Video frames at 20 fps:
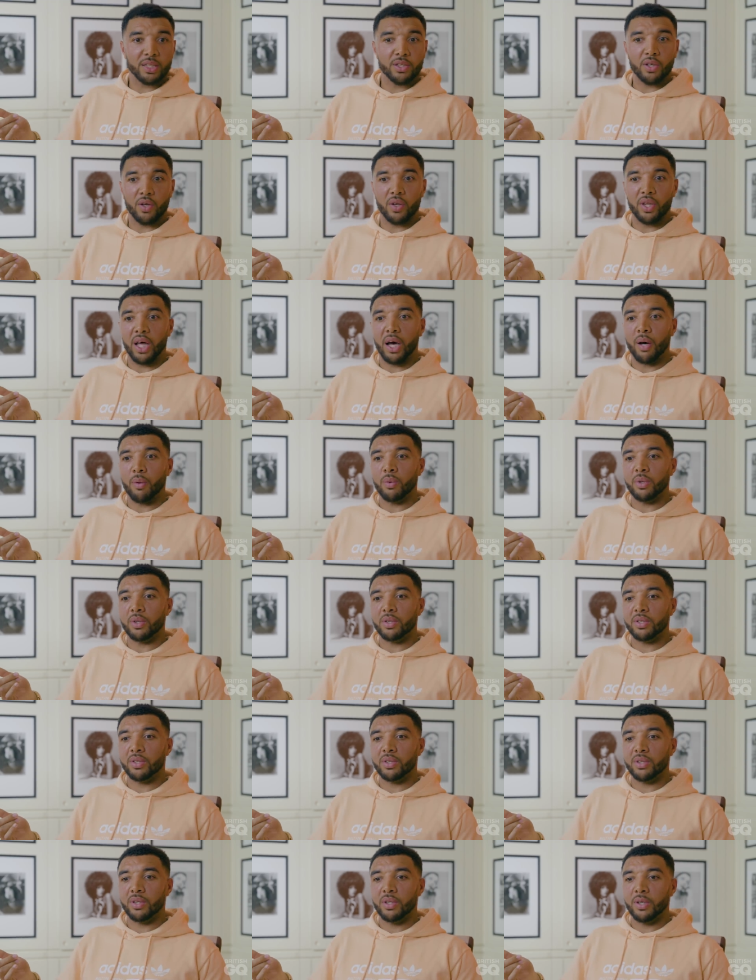Yeah. So that
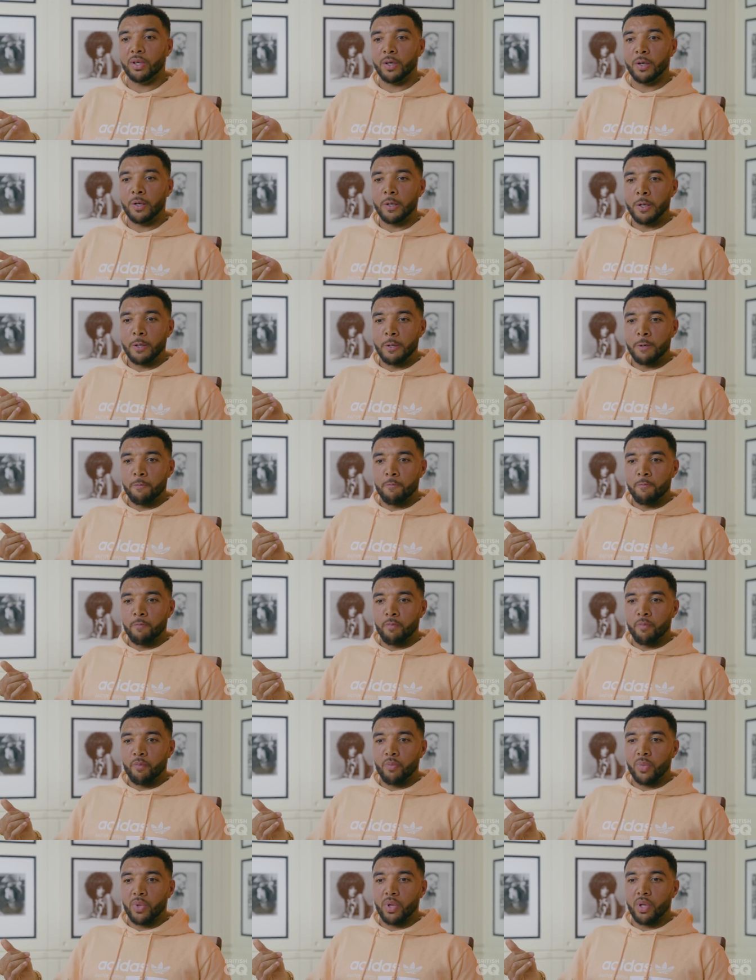was.
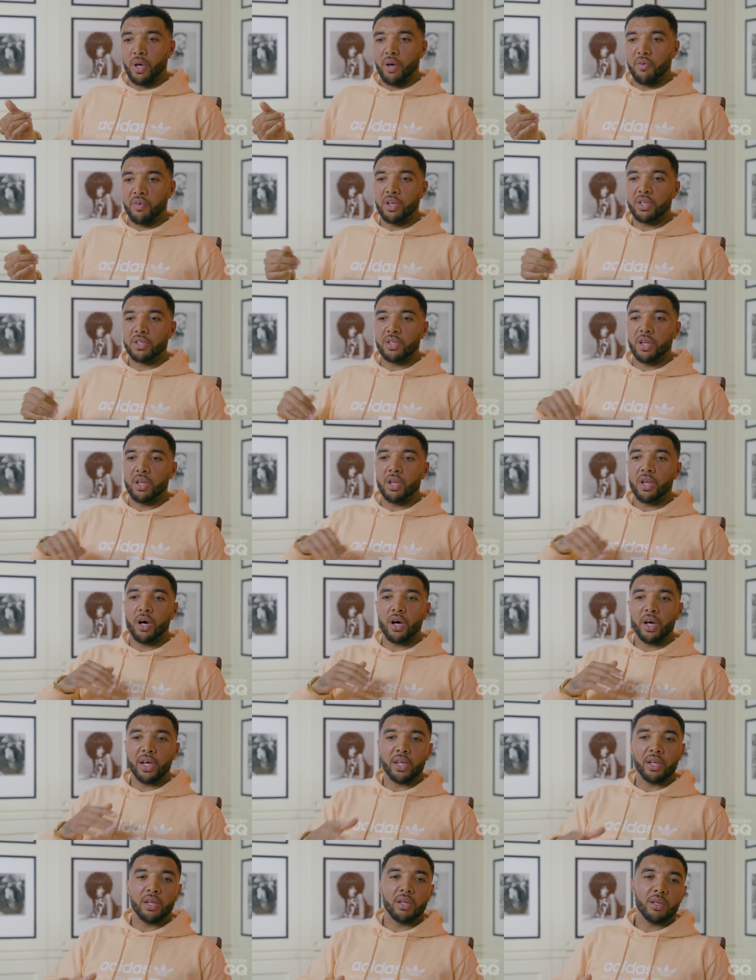I think there's a
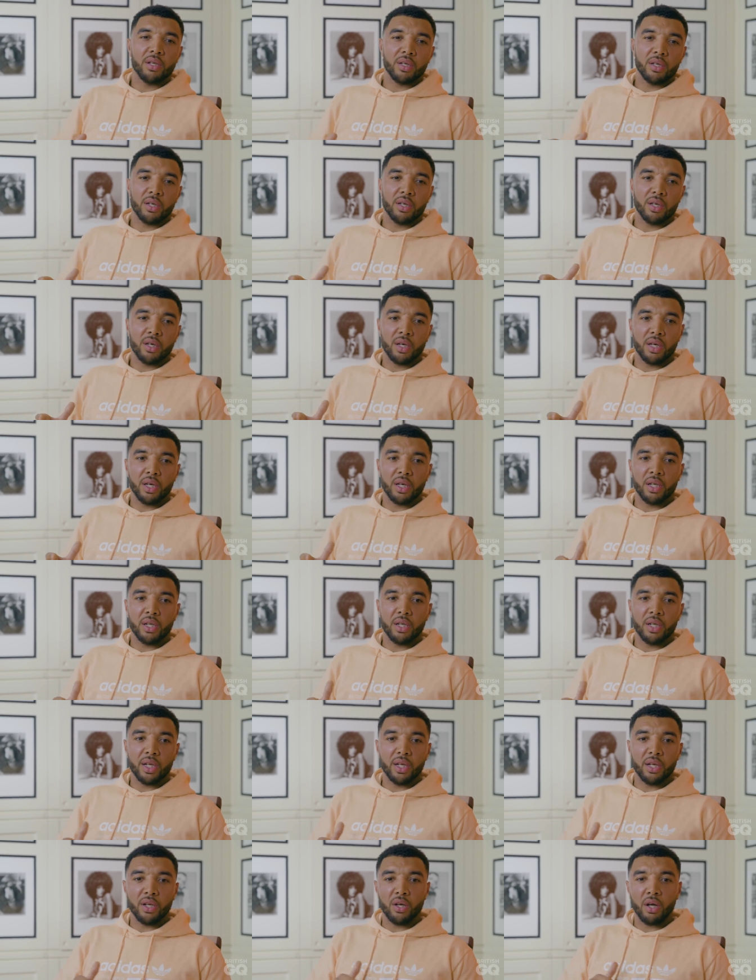line
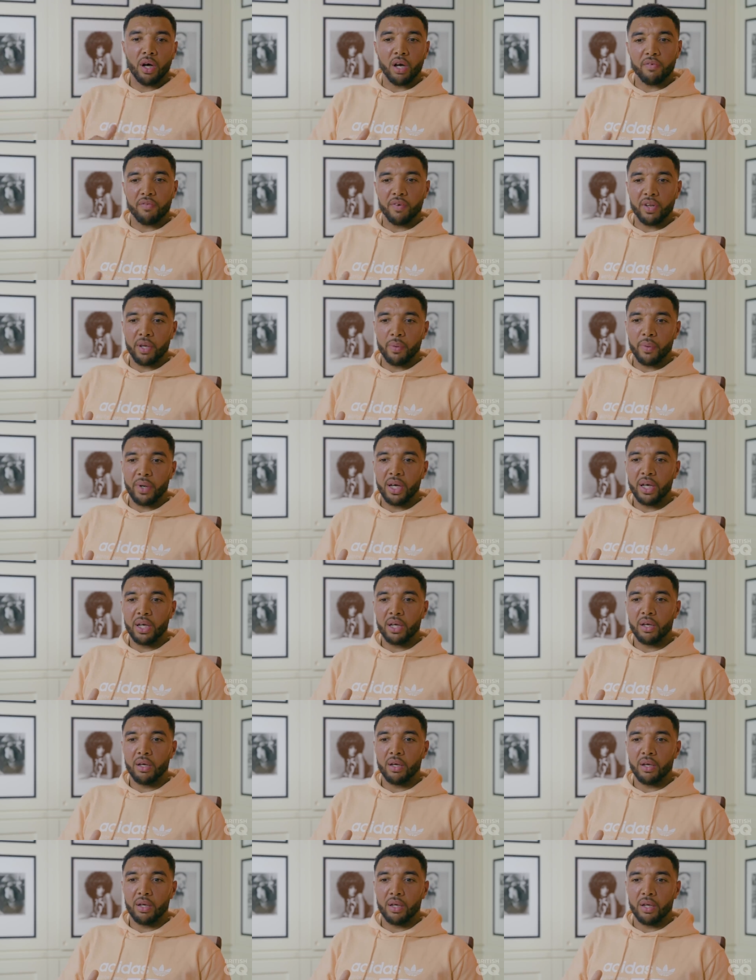in life anyway.